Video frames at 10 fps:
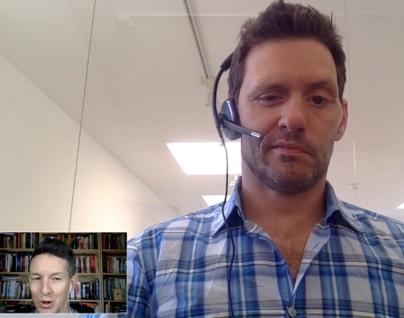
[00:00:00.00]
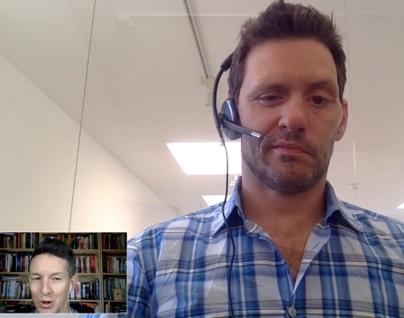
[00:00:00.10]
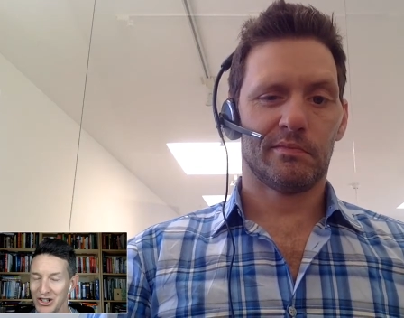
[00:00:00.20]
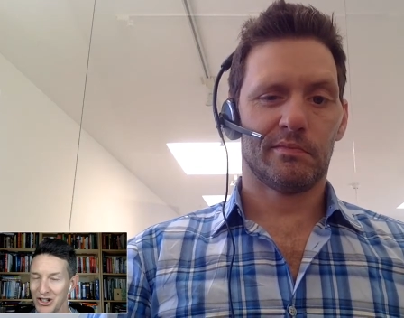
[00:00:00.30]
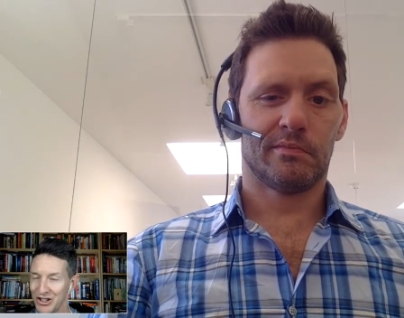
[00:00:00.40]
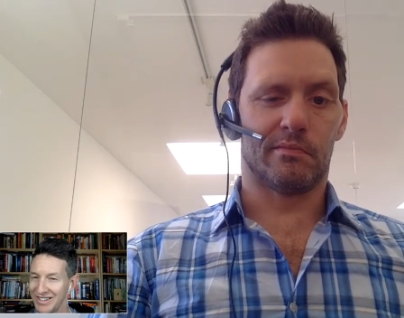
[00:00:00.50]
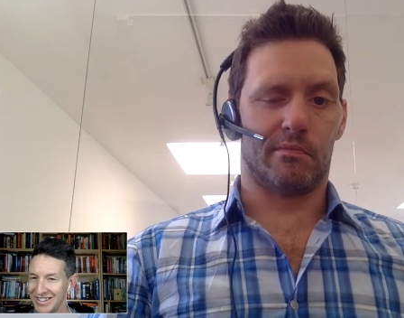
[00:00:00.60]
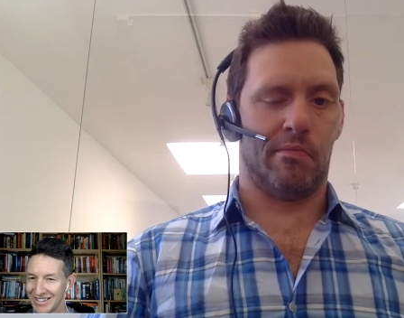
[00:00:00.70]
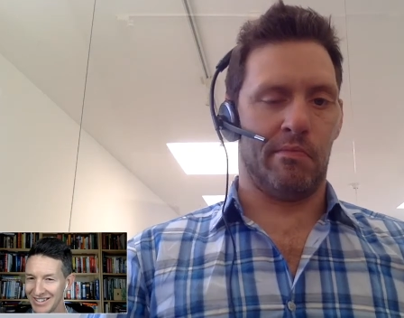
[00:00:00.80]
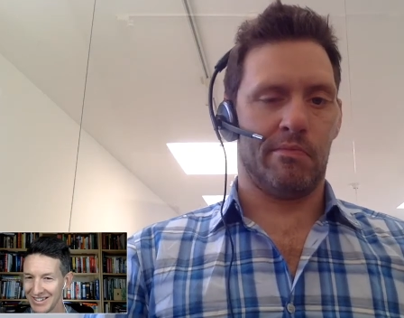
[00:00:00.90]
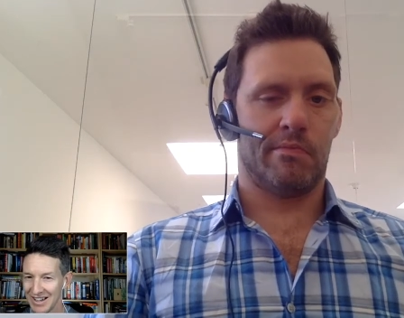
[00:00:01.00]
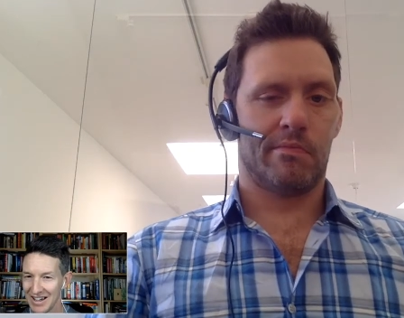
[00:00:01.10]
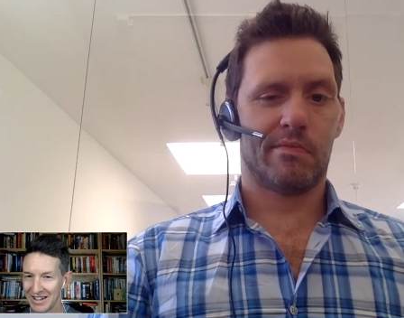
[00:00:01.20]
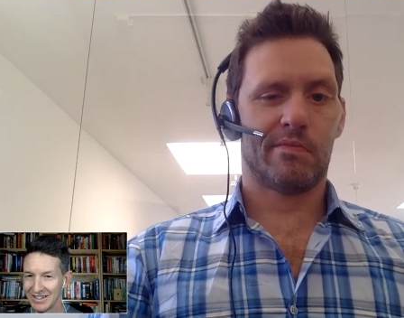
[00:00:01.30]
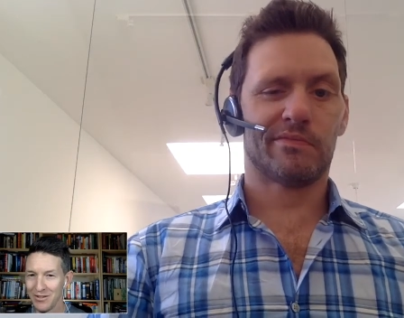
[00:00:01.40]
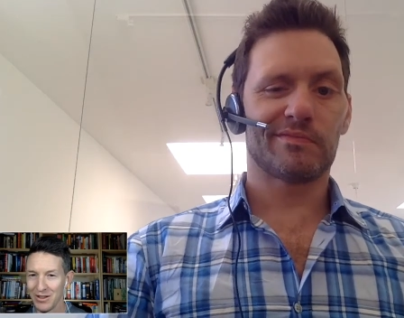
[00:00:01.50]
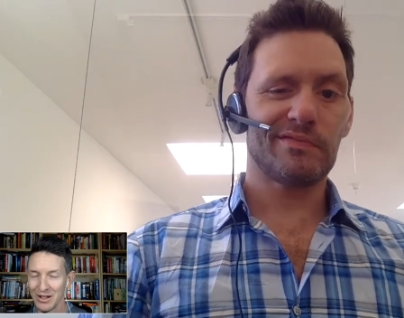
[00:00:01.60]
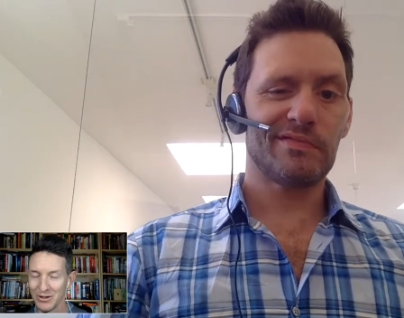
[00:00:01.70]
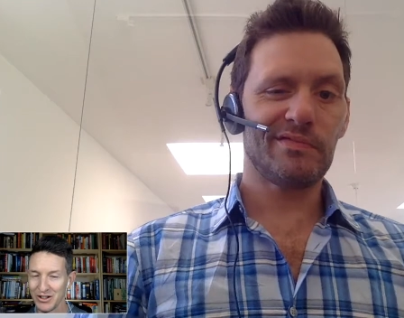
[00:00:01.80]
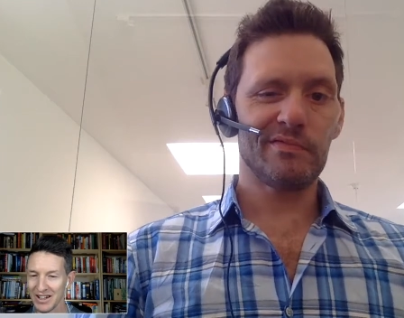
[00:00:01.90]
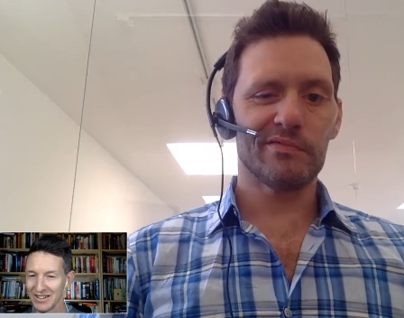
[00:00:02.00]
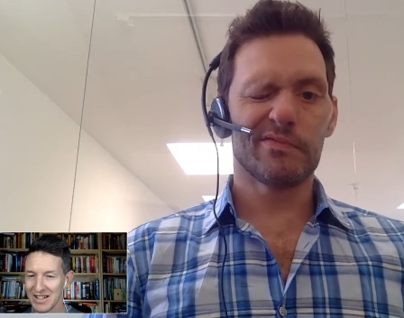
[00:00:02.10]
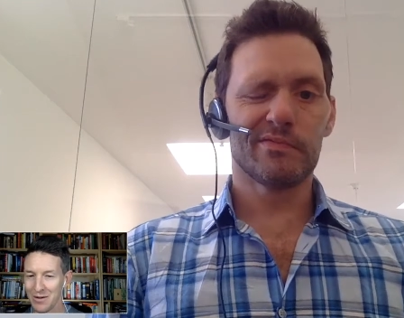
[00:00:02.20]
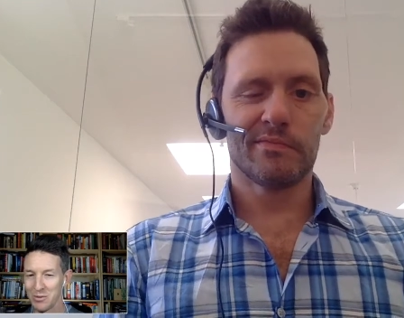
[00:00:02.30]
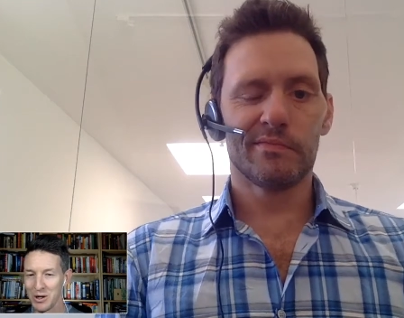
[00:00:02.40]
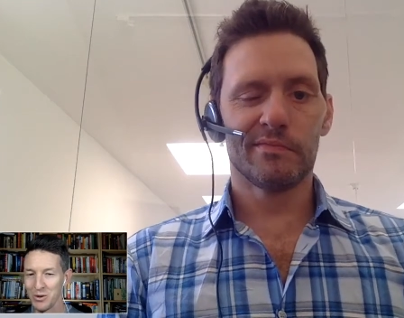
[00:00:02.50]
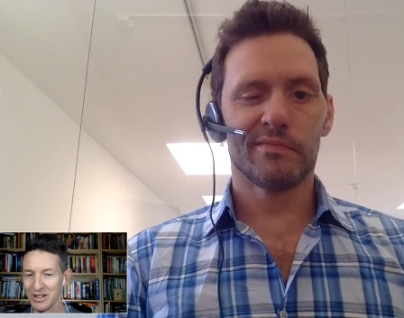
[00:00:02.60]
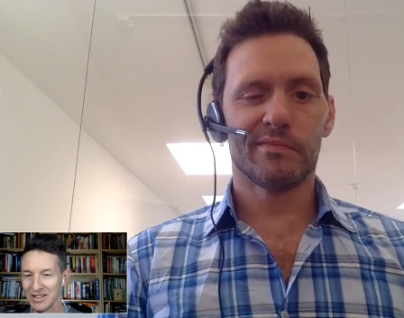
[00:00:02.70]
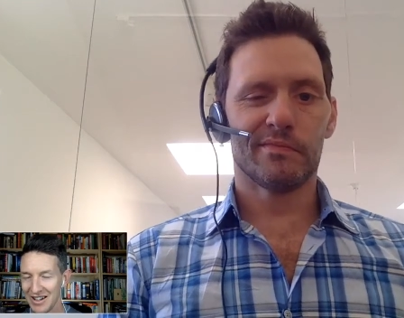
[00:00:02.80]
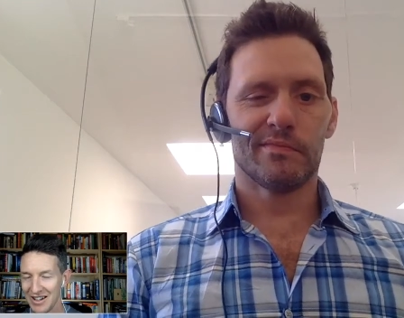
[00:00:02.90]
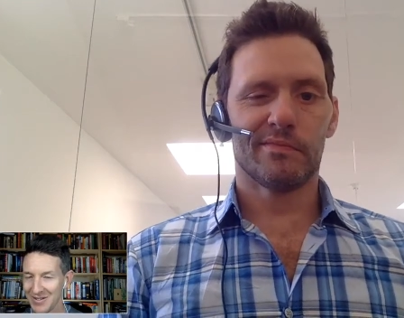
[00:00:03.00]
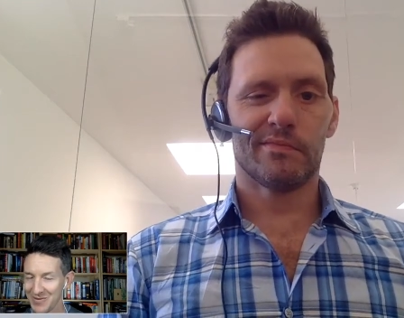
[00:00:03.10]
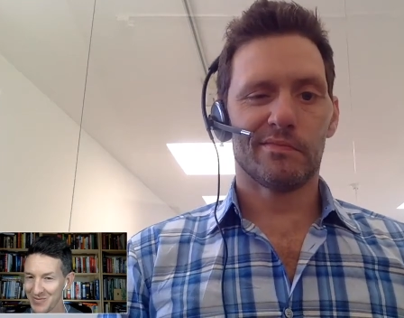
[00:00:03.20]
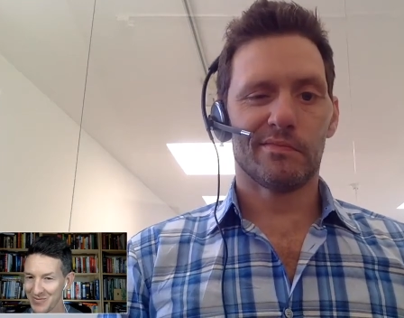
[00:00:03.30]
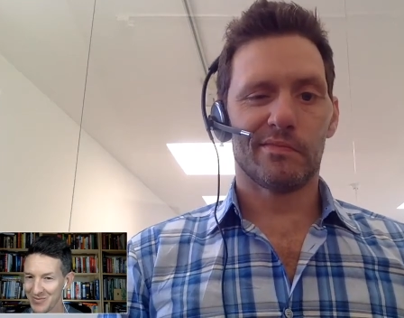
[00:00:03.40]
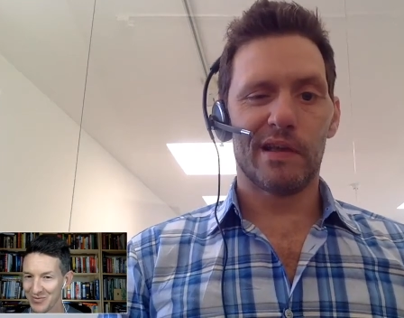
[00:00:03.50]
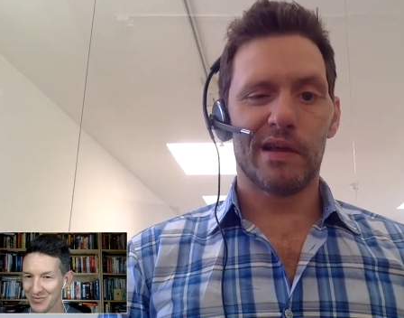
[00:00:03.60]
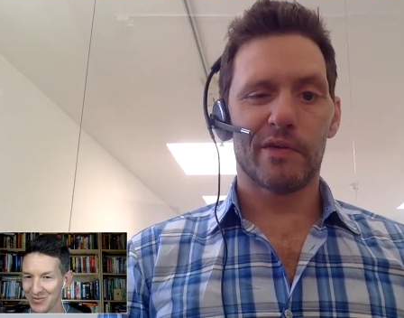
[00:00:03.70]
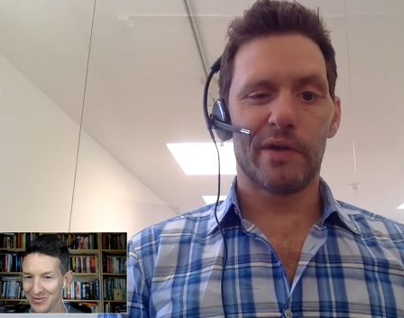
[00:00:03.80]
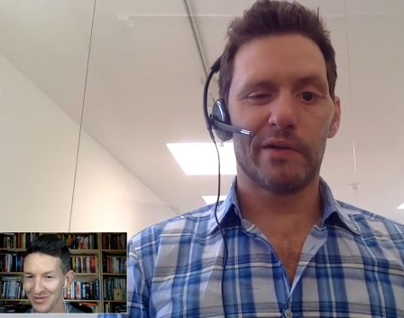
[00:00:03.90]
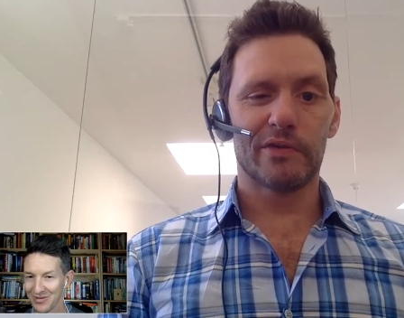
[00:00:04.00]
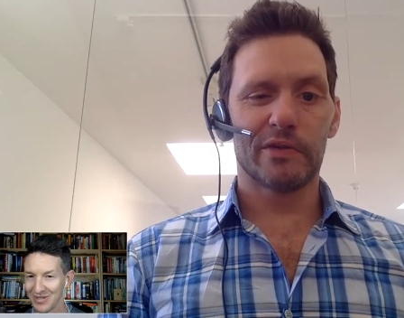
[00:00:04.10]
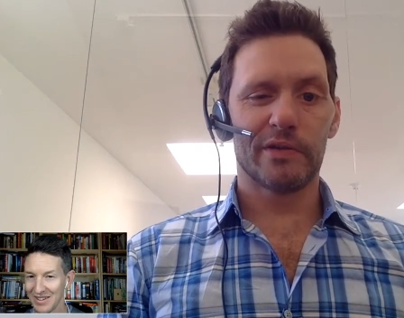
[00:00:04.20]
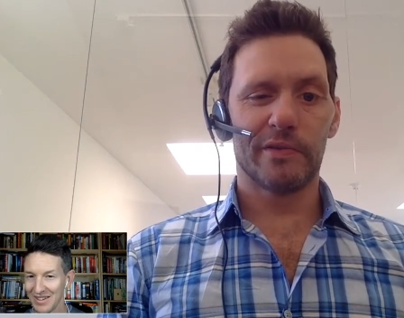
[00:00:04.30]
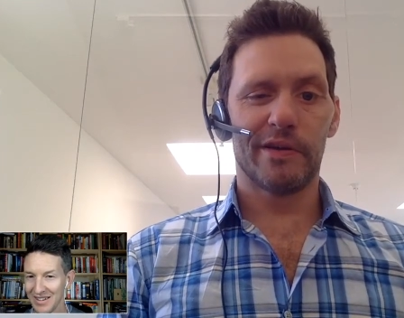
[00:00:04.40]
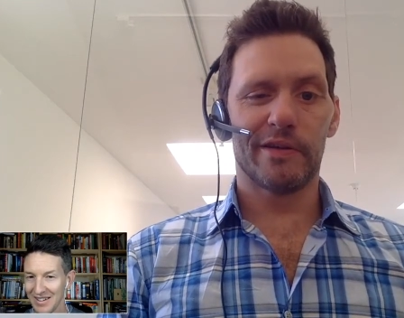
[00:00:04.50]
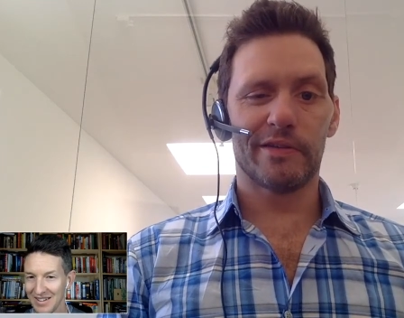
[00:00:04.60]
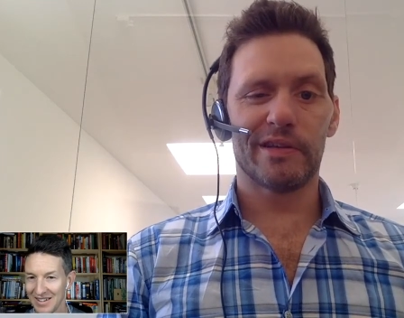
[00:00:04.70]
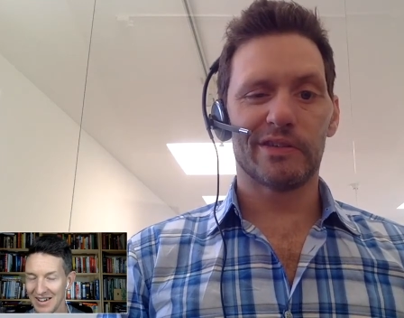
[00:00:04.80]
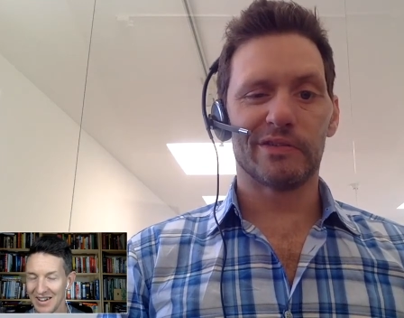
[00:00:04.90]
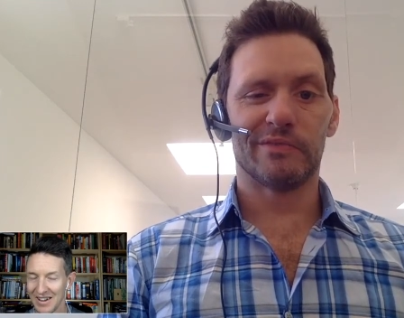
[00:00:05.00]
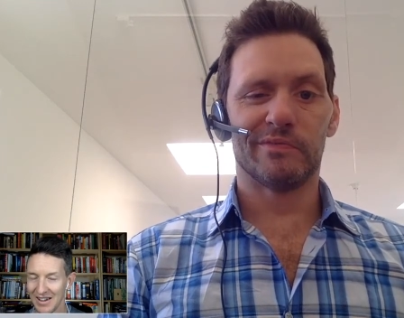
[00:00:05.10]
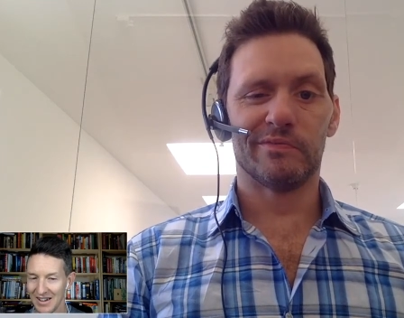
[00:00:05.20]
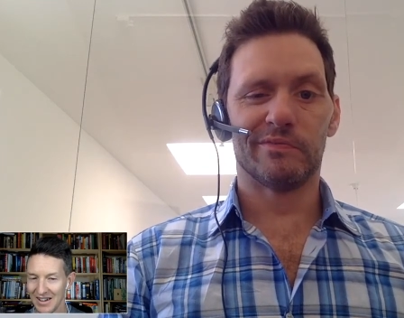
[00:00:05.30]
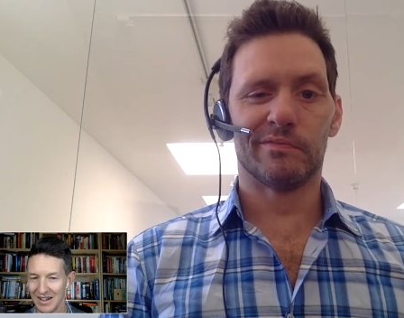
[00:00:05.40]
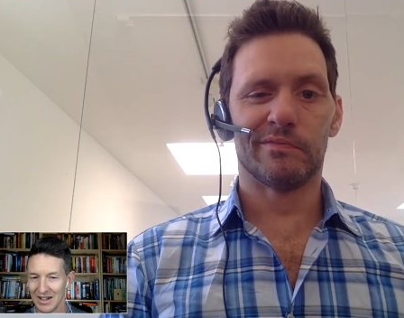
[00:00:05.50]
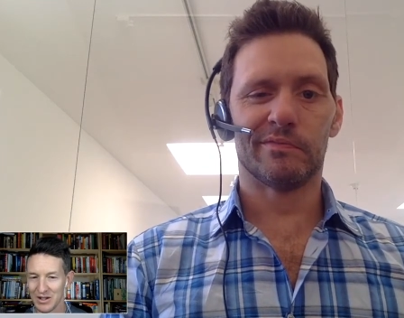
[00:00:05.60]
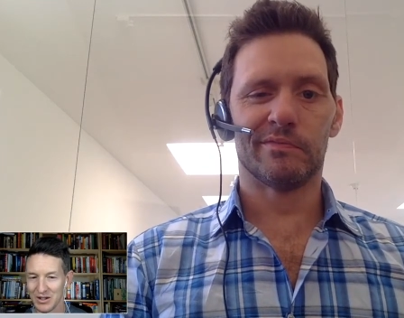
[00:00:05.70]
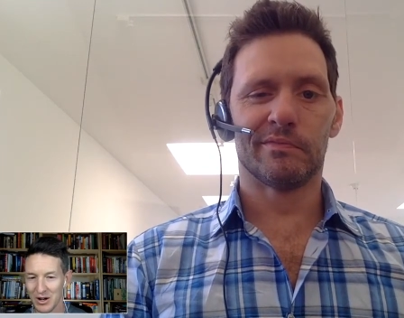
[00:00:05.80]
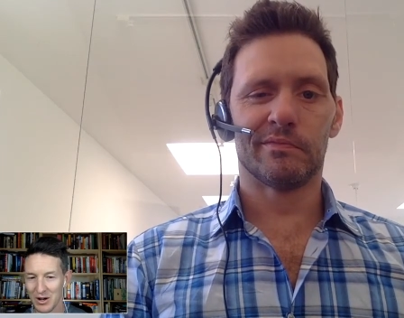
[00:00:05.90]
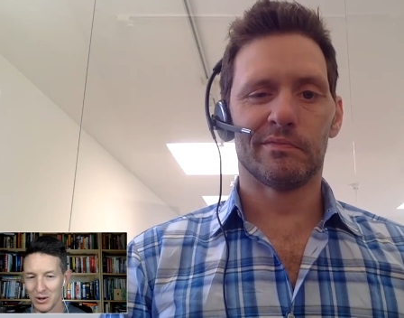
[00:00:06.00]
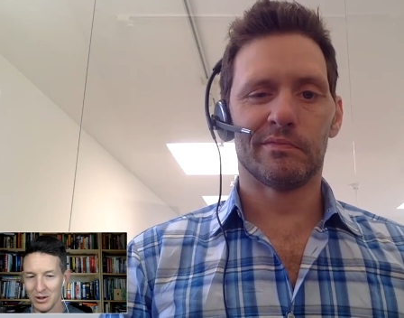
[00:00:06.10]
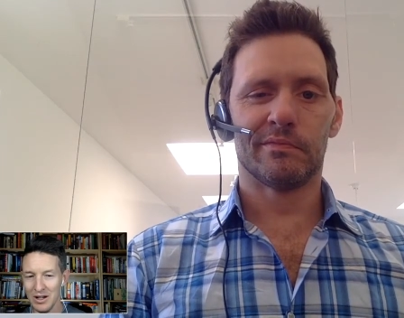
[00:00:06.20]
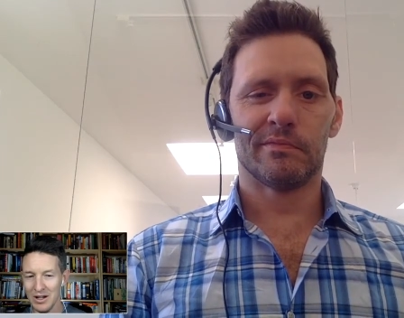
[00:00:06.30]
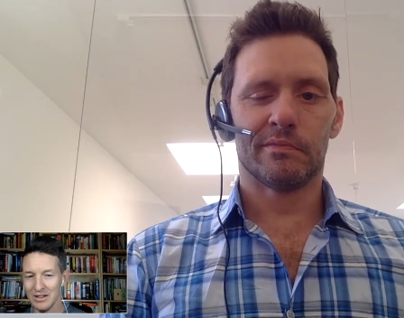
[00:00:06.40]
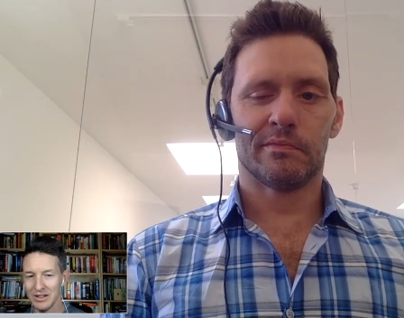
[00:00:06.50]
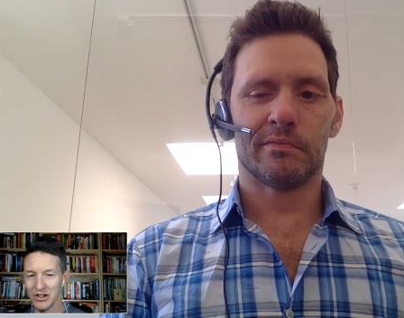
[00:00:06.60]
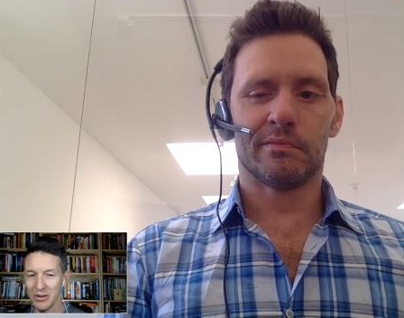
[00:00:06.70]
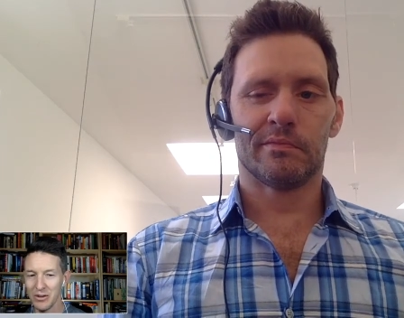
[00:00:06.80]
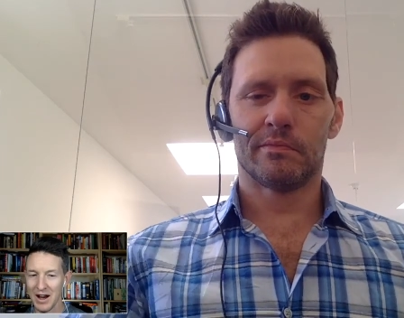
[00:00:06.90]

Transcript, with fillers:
Speaker 1: Questions. David, thanks for taking the time to be with us today.
Speaker 2: Yeah, great. It's great to be here. Thanks.
Speaker 1: So let's jump right